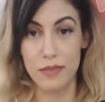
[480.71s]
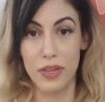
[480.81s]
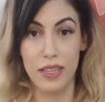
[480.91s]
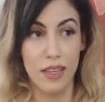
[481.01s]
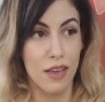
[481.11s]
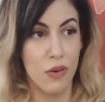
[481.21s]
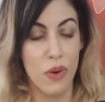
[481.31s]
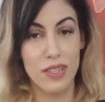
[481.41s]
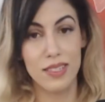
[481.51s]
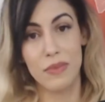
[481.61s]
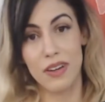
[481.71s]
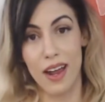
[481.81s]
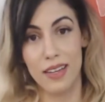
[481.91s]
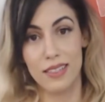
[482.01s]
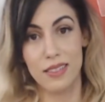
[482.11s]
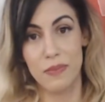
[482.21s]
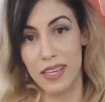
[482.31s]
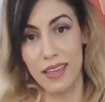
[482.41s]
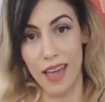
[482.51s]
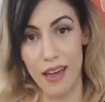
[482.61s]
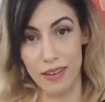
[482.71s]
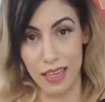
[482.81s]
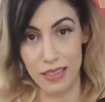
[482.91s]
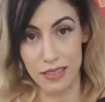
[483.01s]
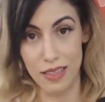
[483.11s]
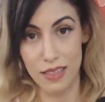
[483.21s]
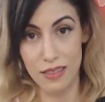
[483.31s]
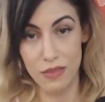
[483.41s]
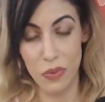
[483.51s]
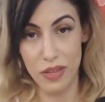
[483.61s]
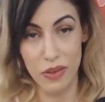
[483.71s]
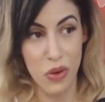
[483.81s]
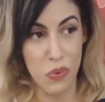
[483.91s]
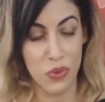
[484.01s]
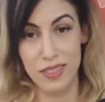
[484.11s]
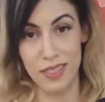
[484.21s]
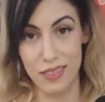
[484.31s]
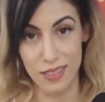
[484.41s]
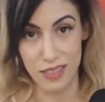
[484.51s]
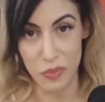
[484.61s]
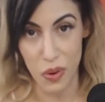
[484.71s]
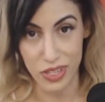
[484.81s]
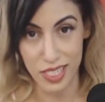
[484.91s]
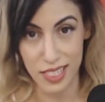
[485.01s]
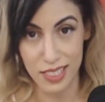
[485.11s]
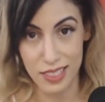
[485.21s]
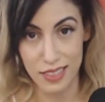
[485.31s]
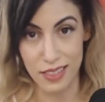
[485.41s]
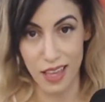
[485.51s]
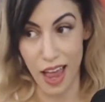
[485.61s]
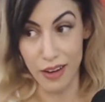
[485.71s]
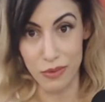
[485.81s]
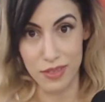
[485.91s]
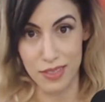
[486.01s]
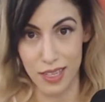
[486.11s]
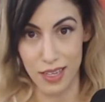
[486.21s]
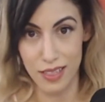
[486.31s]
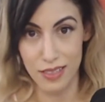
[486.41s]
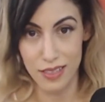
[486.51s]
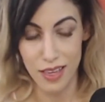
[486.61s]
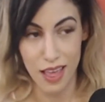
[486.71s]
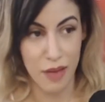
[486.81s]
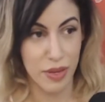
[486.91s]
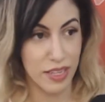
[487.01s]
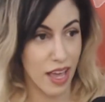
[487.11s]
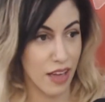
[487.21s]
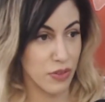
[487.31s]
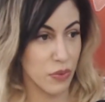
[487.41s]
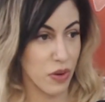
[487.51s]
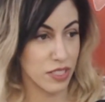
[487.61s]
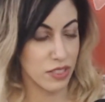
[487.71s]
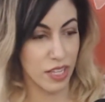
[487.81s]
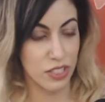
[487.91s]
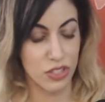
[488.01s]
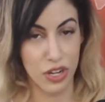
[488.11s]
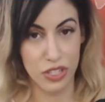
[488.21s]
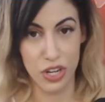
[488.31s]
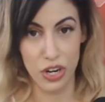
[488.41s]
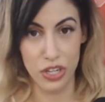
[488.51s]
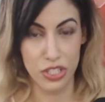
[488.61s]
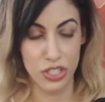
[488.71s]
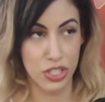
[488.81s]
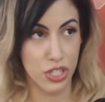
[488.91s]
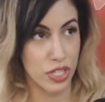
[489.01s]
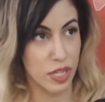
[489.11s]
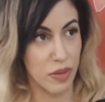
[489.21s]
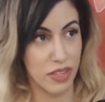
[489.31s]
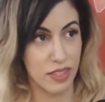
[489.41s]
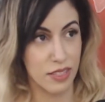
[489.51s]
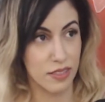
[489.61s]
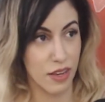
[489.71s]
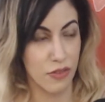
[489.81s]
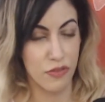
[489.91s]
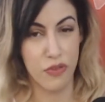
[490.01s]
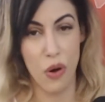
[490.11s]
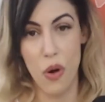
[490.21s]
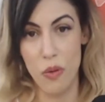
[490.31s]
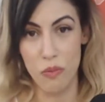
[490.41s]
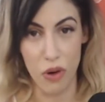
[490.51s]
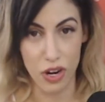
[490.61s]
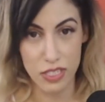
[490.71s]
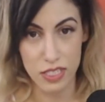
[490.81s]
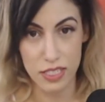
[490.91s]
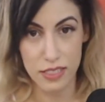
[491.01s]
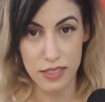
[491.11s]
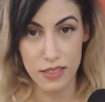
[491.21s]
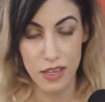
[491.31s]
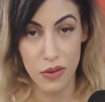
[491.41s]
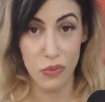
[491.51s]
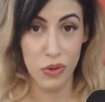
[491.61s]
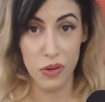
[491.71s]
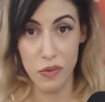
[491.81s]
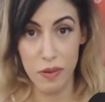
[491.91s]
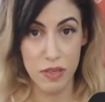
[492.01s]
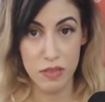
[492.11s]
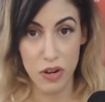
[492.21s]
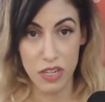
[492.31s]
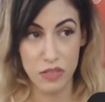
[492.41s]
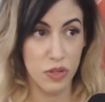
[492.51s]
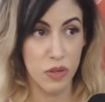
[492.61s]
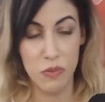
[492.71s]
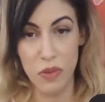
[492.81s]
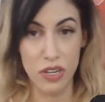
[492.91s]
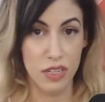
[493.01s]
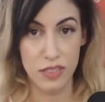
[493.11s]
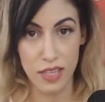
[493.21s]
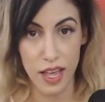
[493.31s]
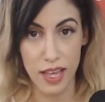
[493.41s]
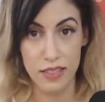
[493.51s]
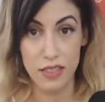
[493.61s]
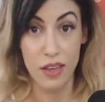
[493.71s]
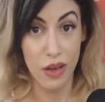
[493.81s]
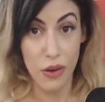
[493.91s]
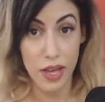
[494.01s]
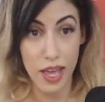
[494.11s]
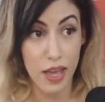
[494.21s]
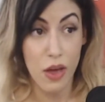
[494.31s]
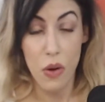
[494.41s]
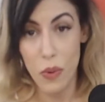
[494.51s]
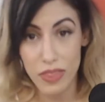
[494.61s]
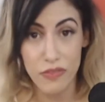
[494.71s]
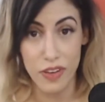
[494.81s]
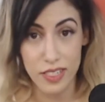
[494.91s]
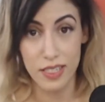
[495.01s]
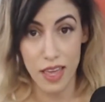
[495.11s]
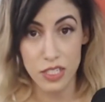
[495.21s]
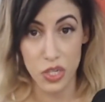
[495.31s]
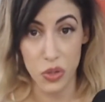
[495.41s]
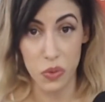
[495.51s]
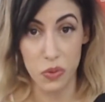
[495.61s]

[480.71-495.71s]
But what Democrat is speaking out against this? What resistance party I don't see it. I mean, yeah, if you want to like start ta- start talking about these like faux marches, woo, women's march, woo, march on science. Okay, what the fuck did that do?